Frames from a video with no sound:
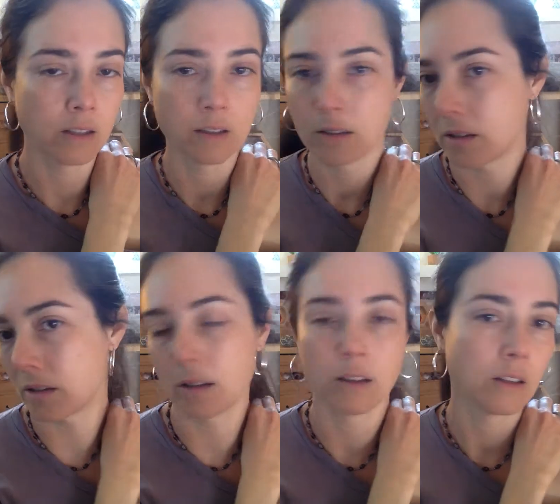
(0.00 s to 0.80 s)
and
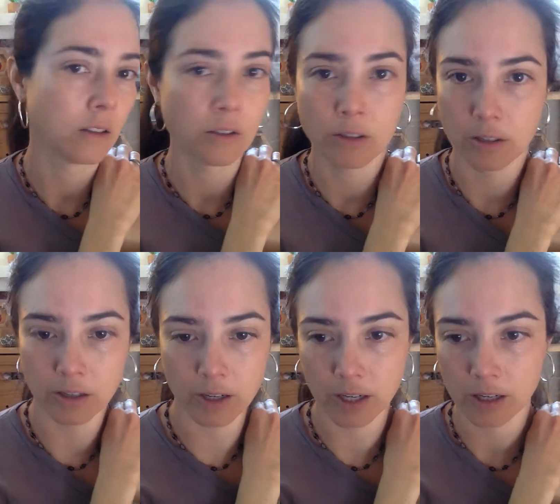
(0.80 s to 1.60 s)
uh, loosen
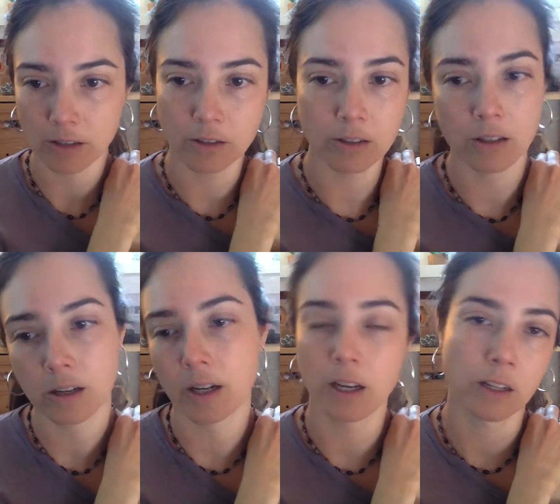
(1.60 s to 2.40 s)
your head, loosen
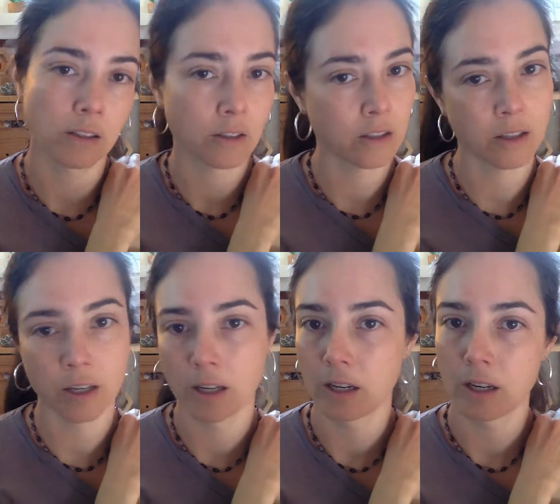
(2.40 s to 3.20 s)
your head, loosen your
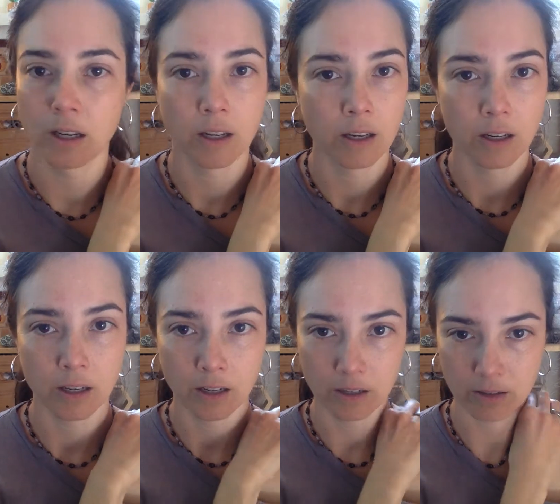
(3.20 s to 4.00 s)
head
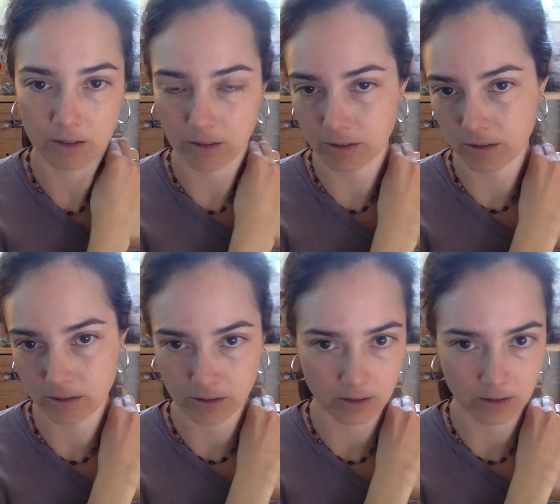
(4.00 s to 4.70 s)
good. Oh,